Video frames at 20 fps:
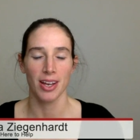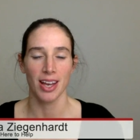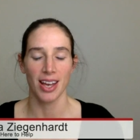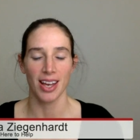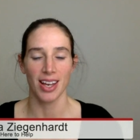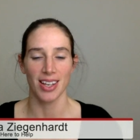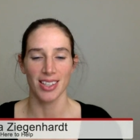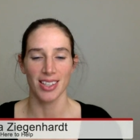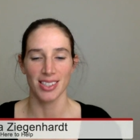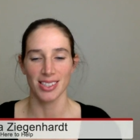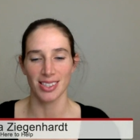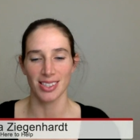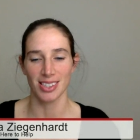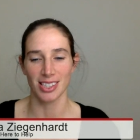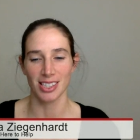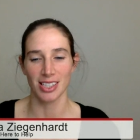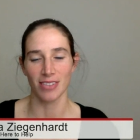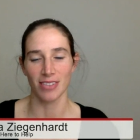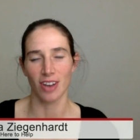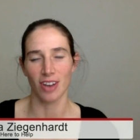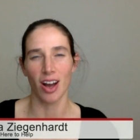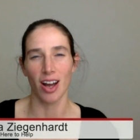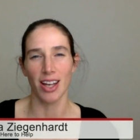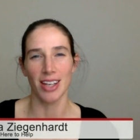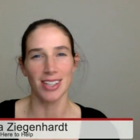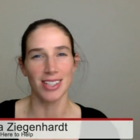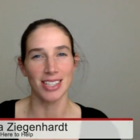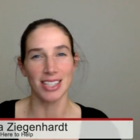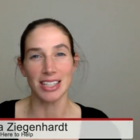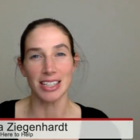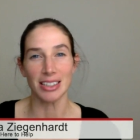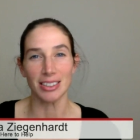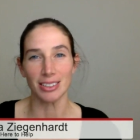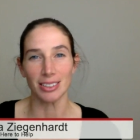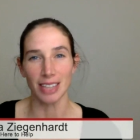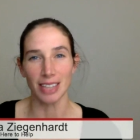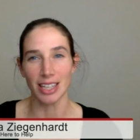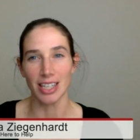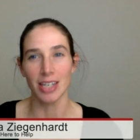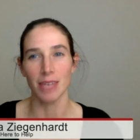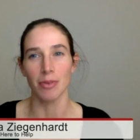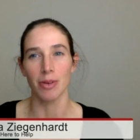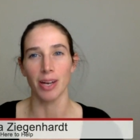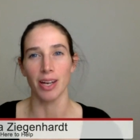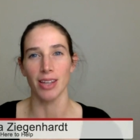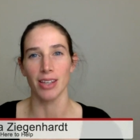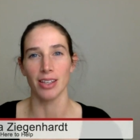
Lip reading: as the sort of ideal anyway,